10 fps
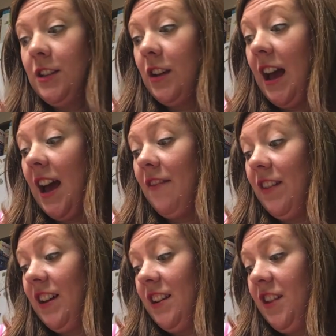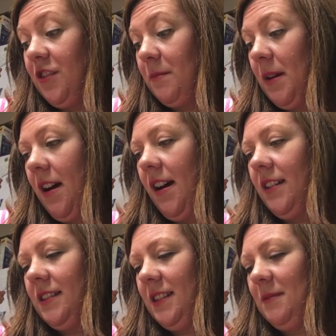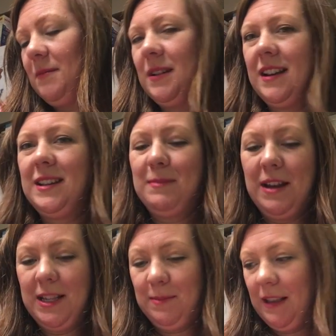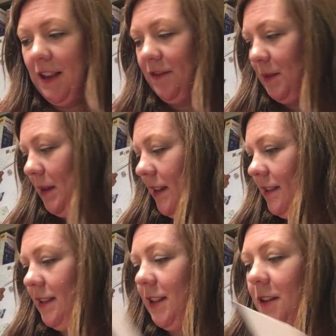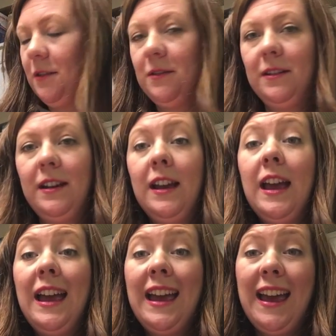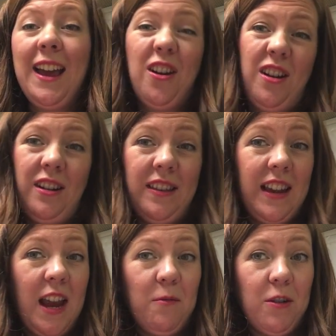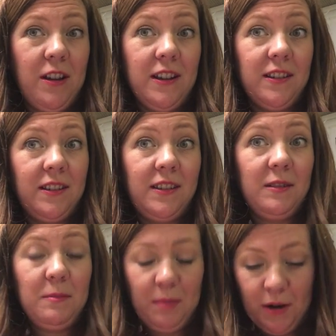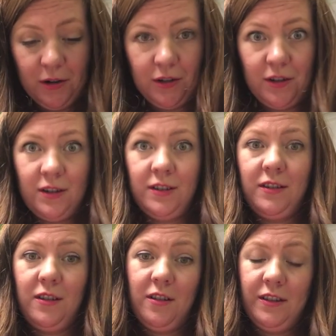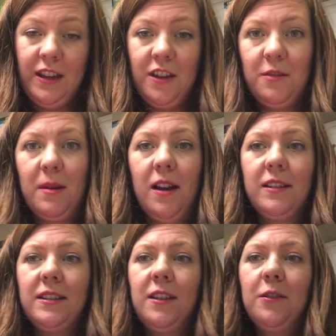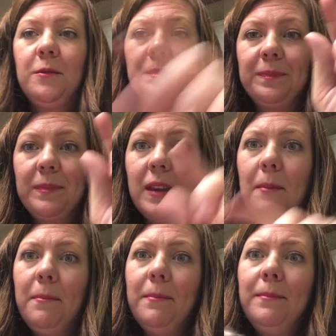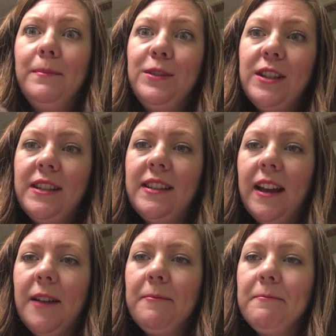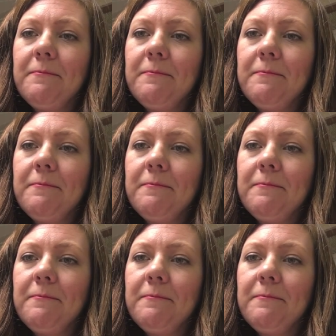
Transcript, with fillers: So I have another box because my husband loves me. So hang on. The camera is perched on the other box. So just a second.